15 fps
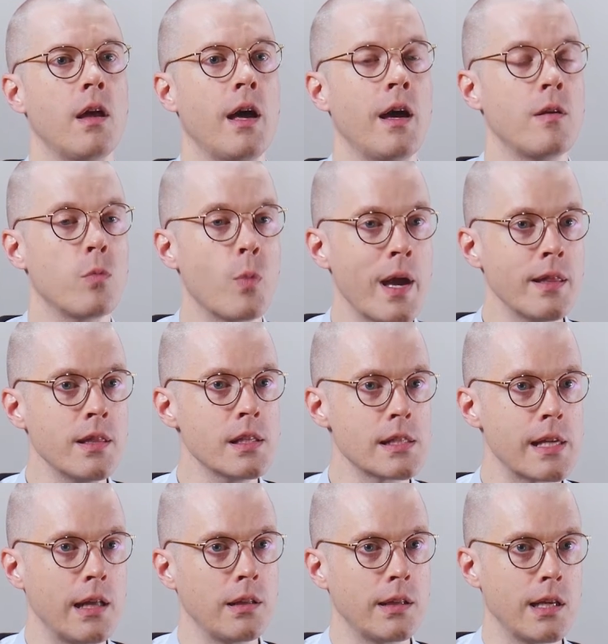And when the
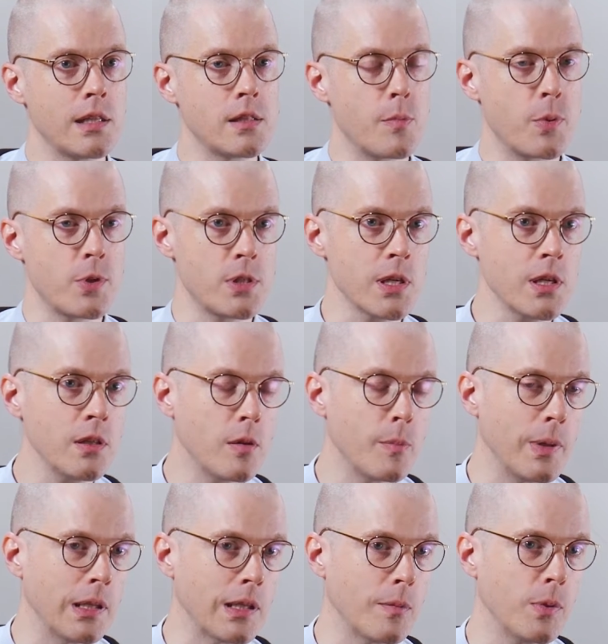cell needs a particular
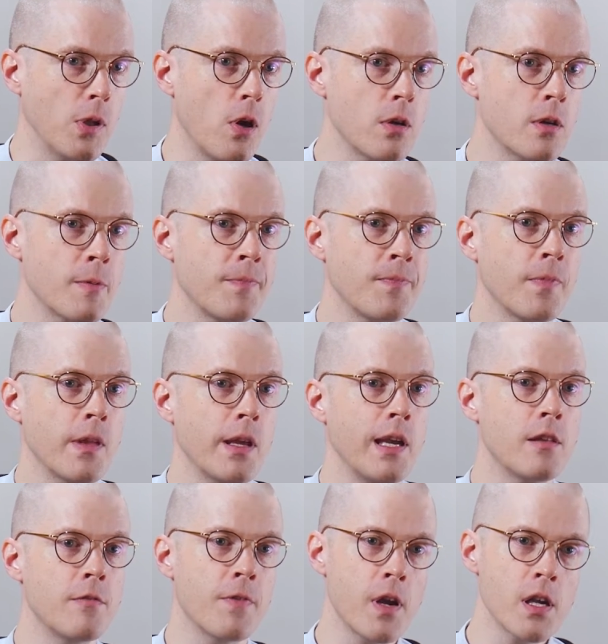building block,
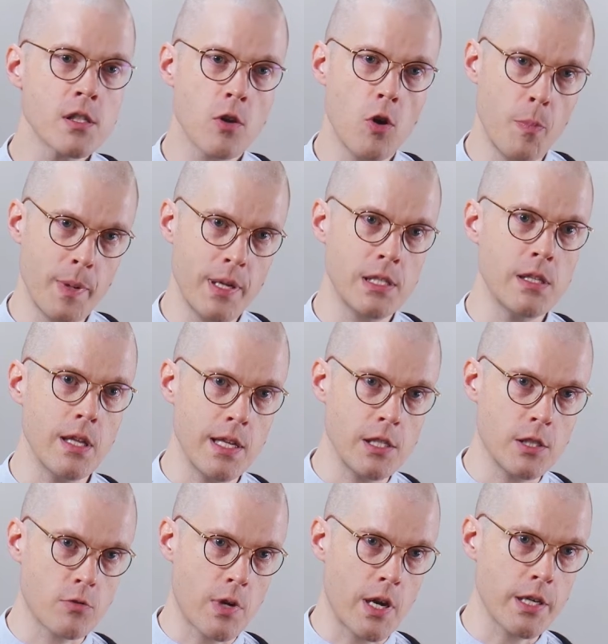it first copies the
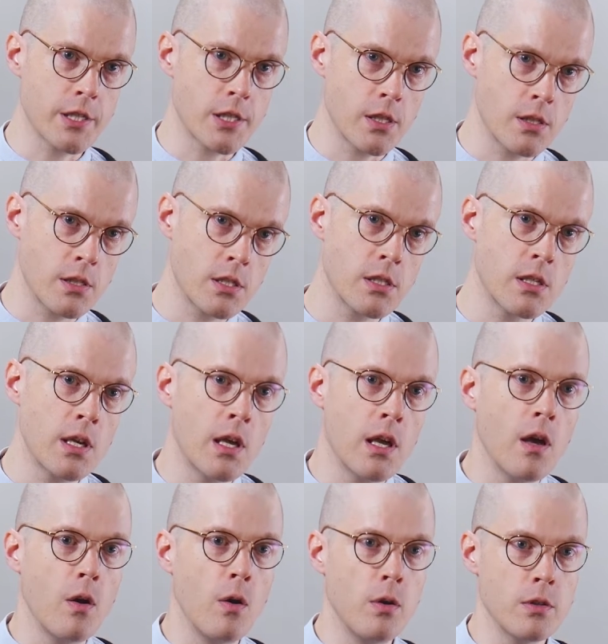instructions
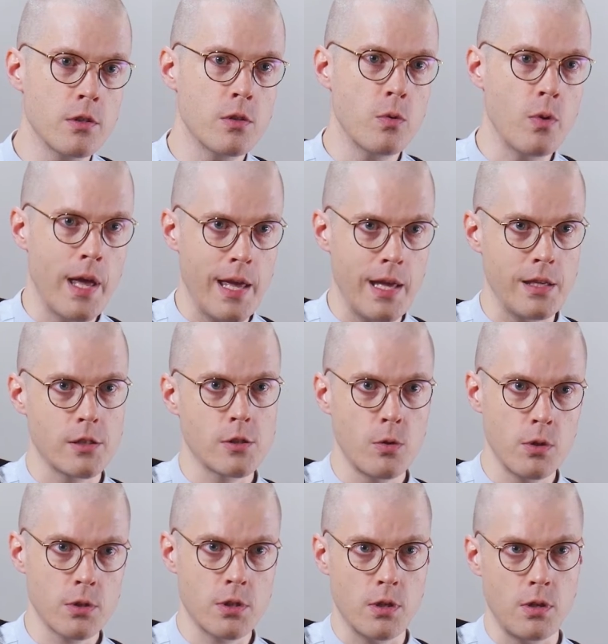onto a
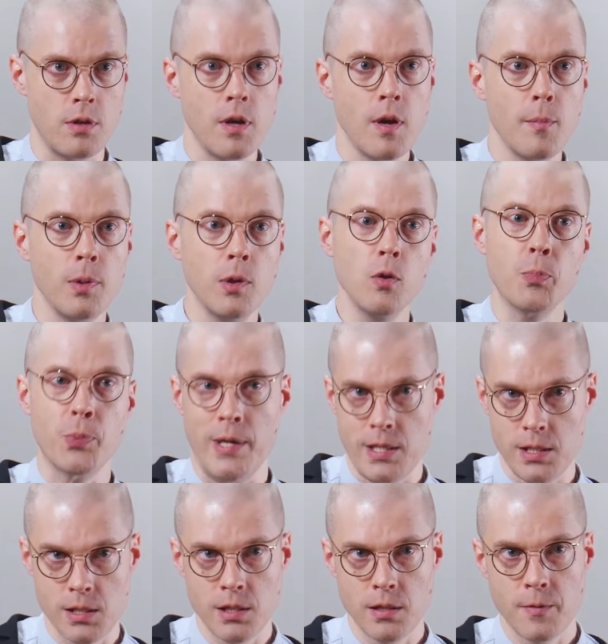shorter
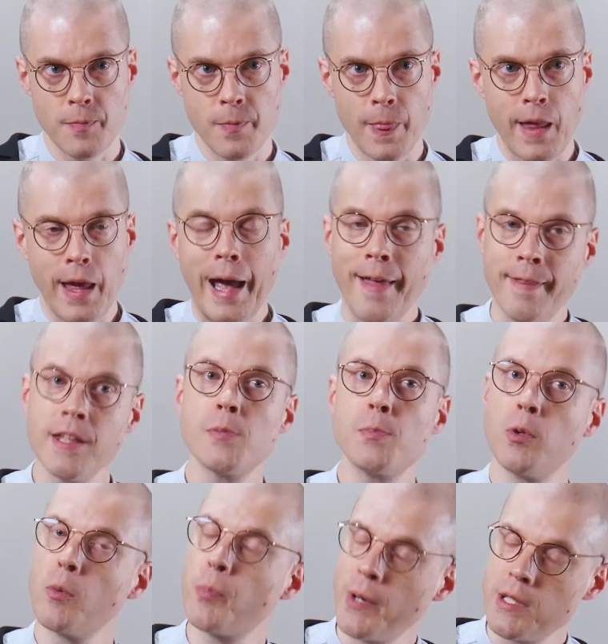blueprint, and this
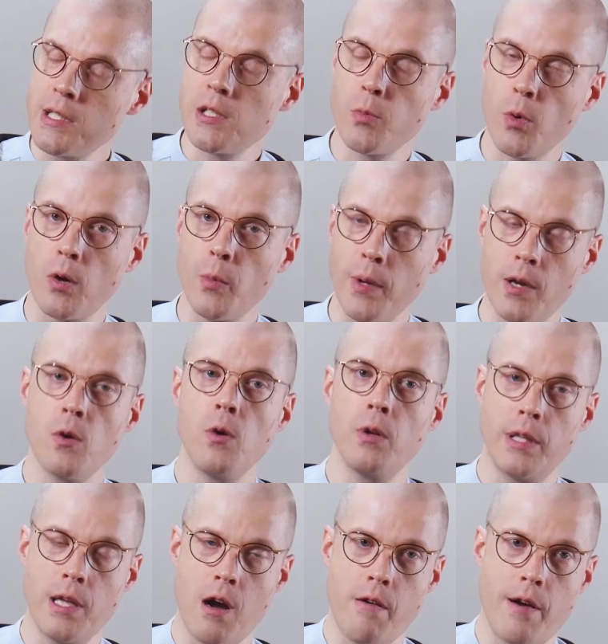blueprint is what we
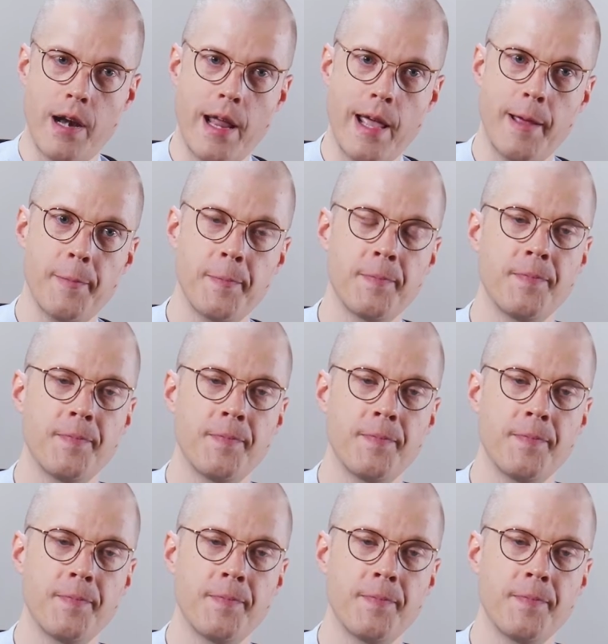call the RNA.